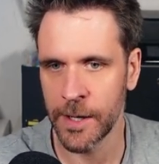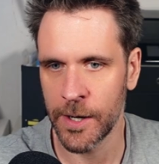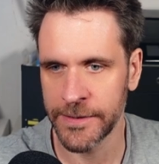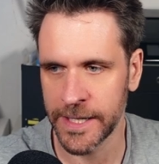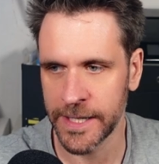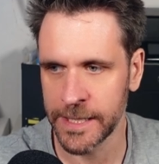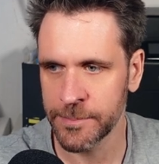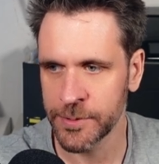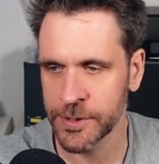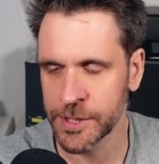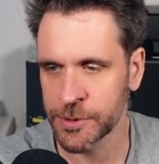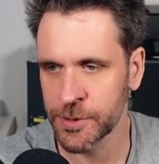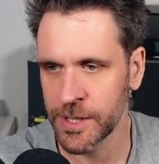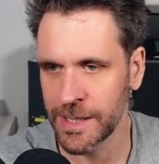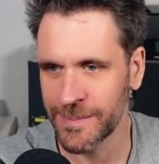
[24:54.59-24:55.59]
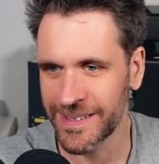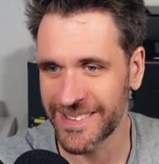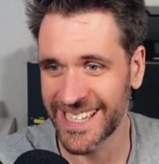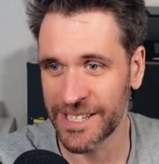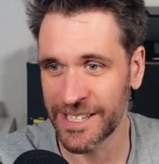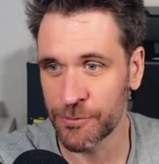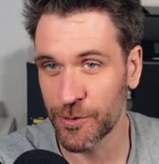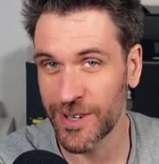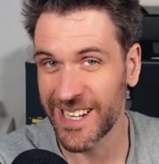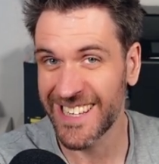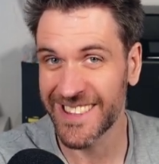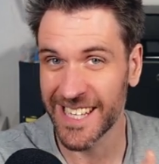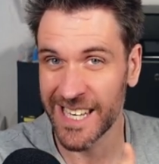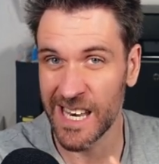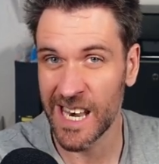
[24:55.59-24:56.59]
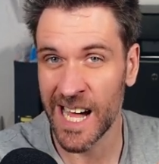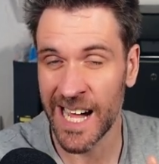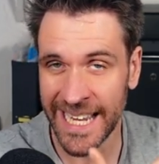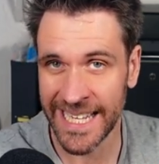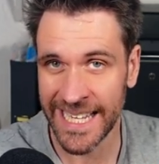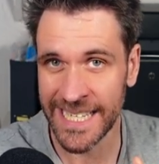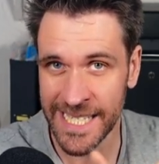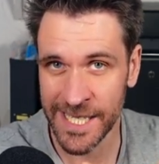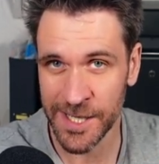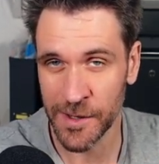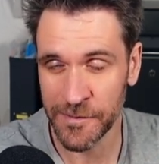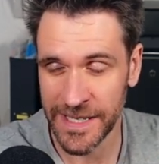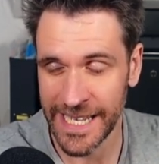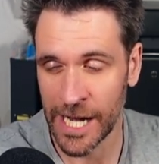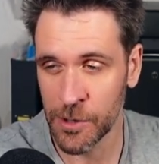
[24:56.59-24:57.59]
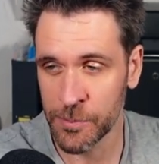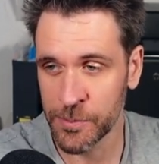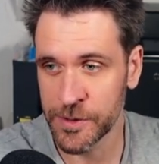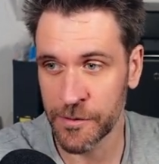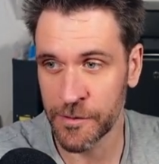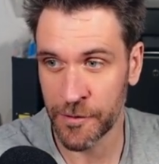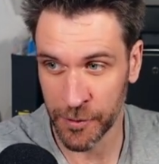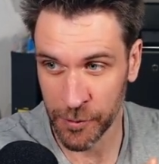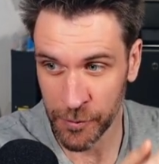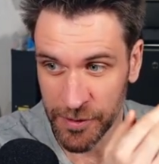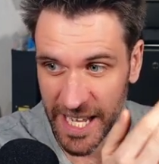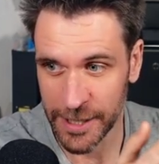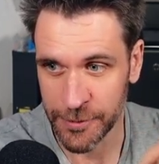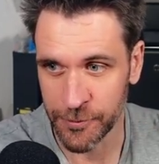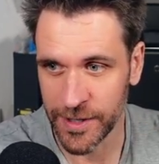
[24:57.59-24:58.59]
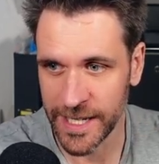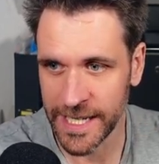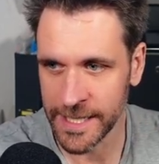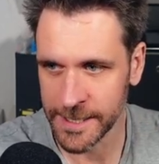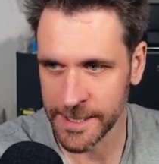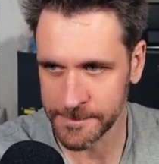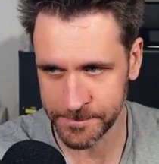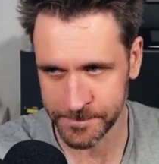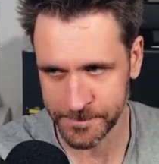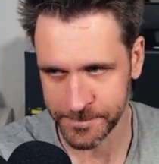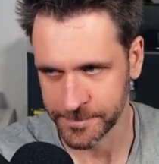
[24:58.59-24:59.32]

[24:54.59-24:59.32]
on that input stream, and then read the lines of the output through that reader,